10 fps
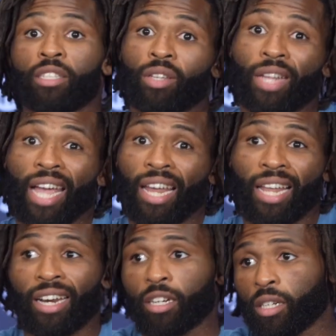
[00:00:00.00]
So they got a
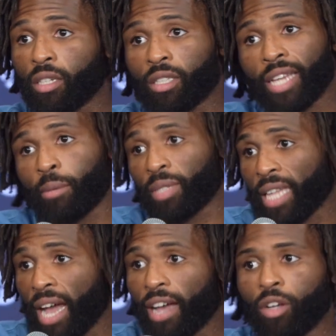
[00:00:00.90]
lot of the same
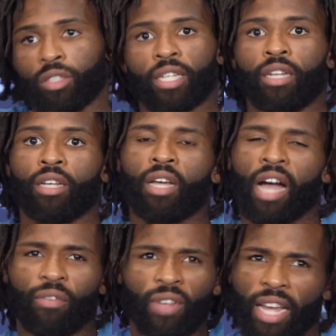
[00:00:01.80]
styles, and
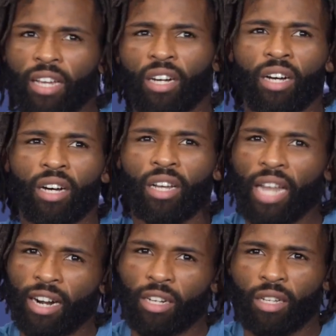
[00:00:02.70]
I feel like a
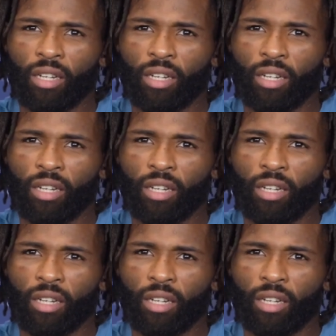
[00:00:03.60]
lot of